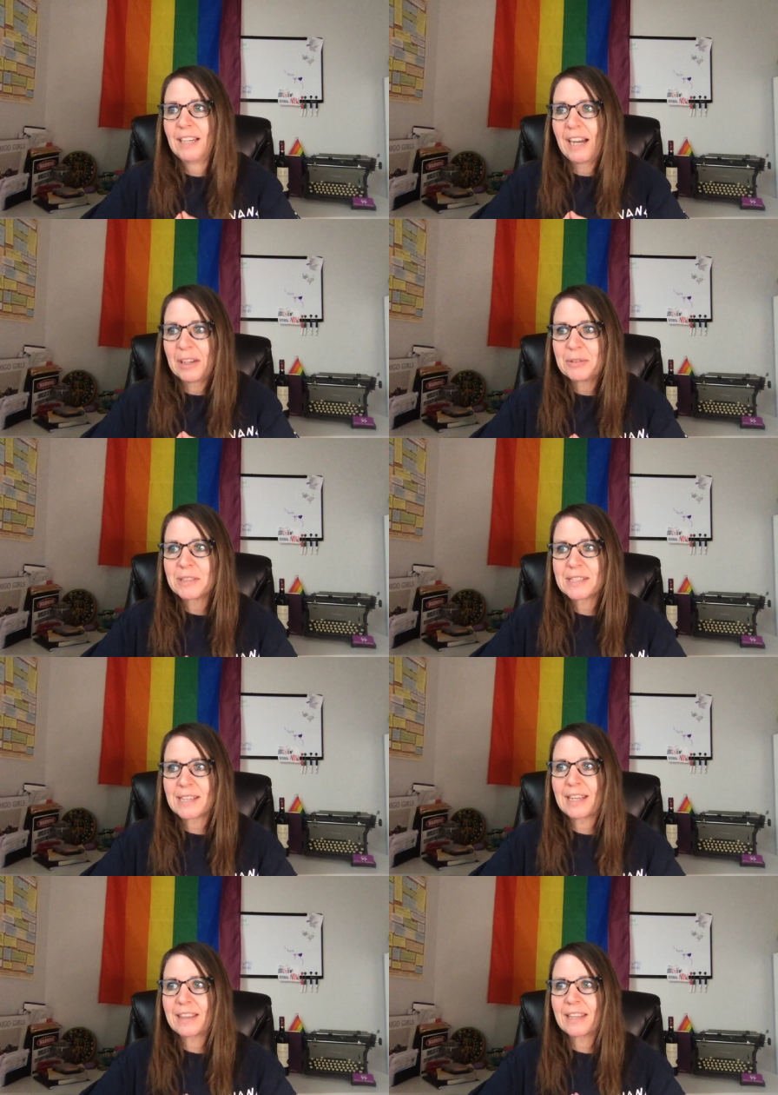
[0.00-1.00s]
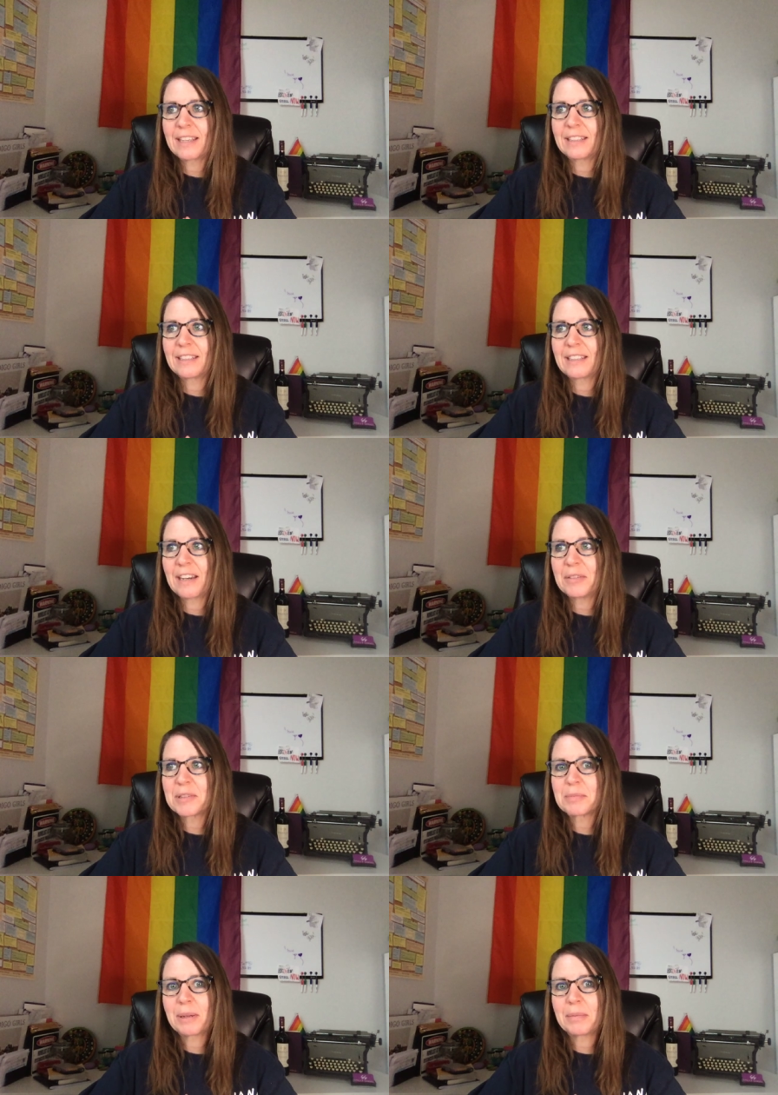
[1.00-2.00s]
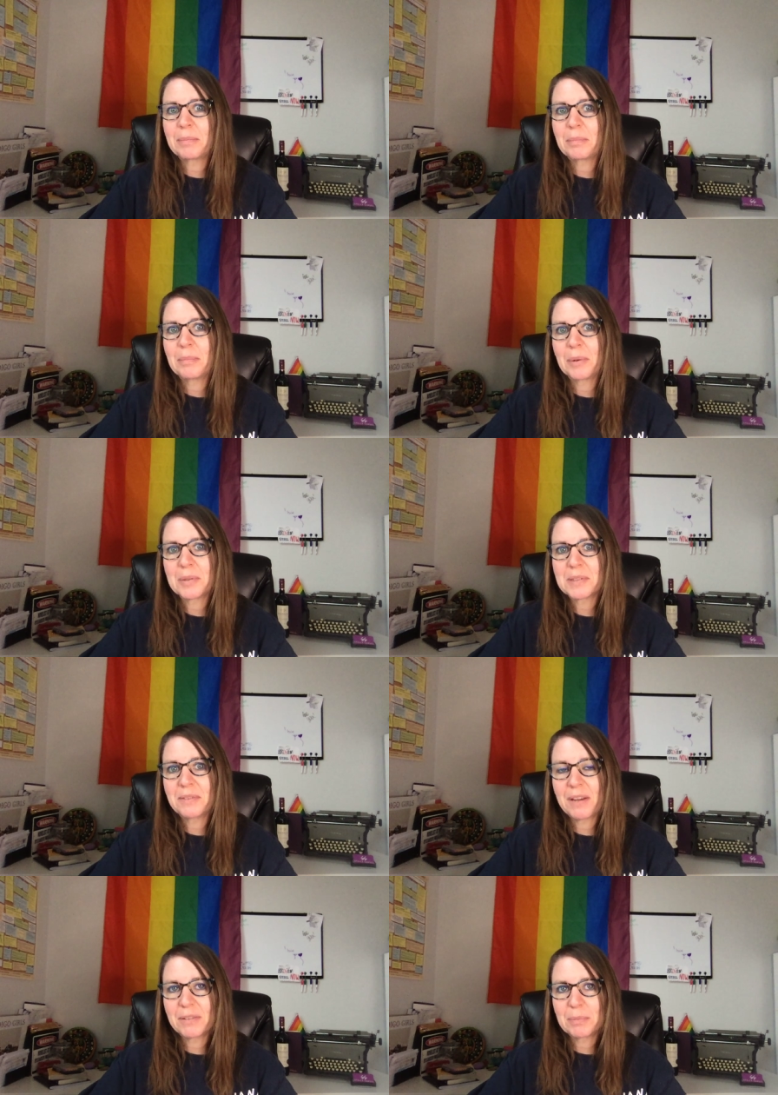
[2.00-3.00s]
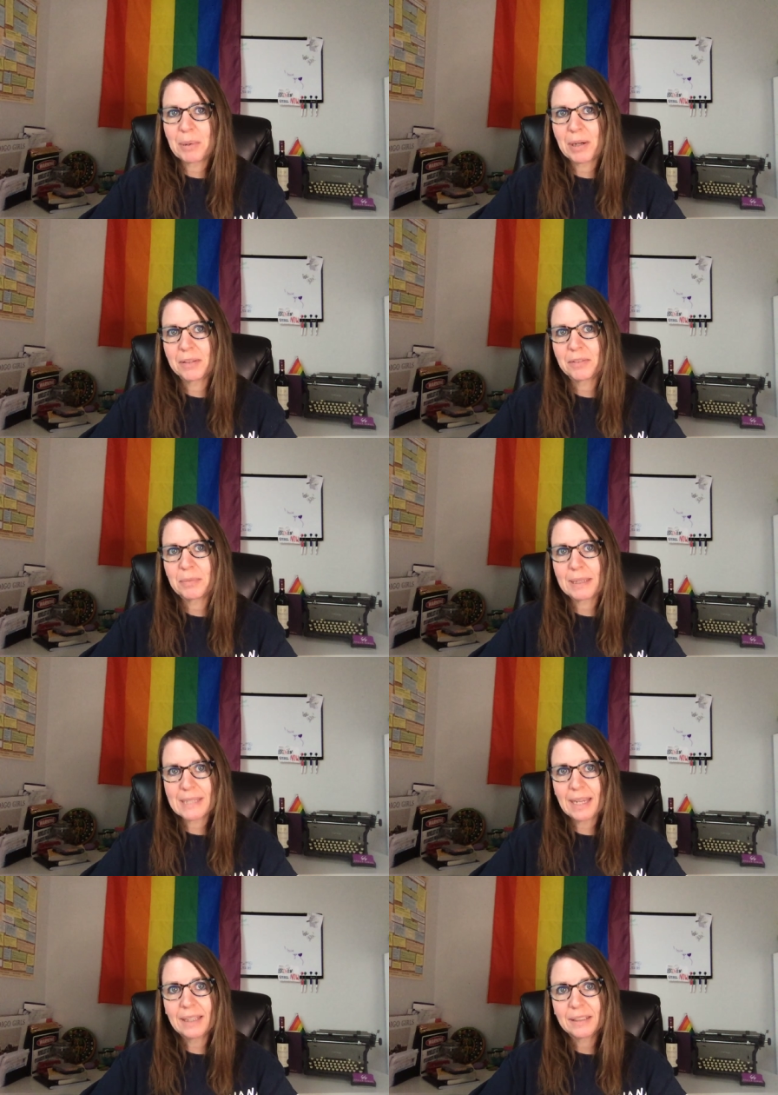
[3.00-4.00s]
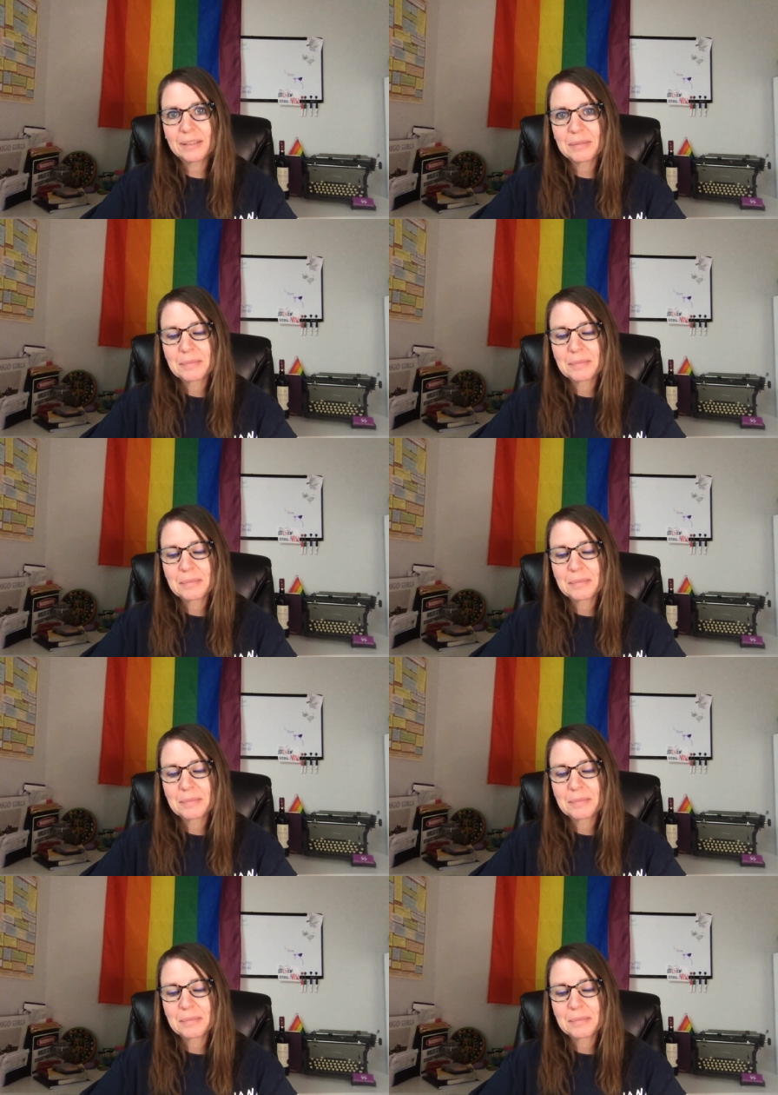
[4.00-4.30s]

I would say that that was my most favorite part of my day